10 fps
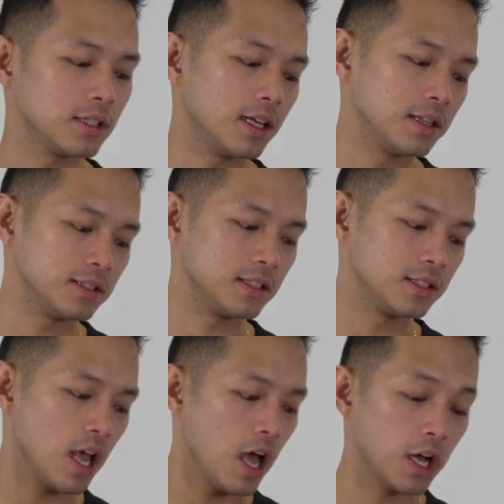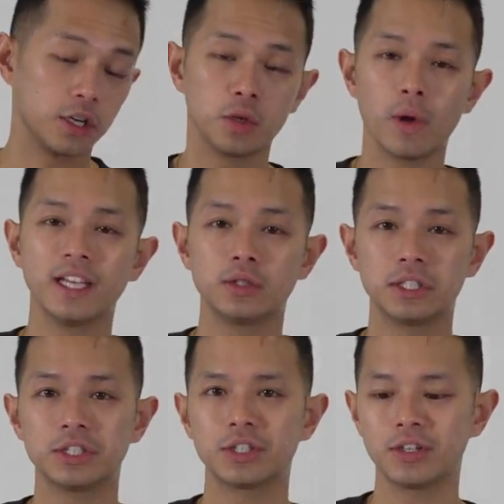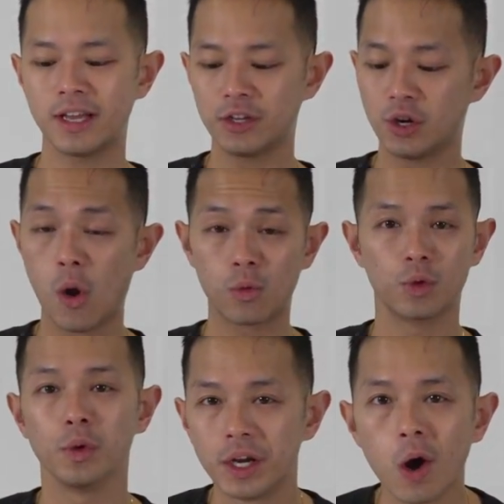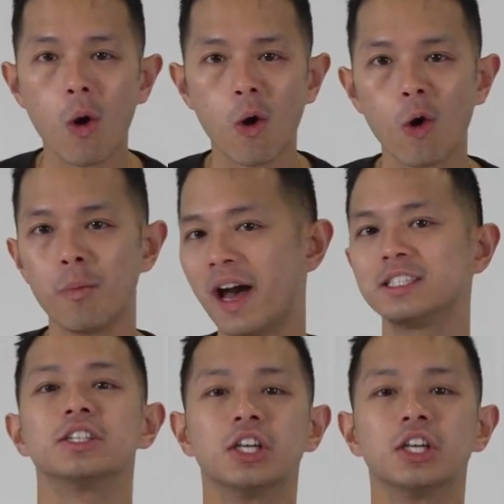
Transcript: and this is a good way to ensure that you don't ruin a whole batch of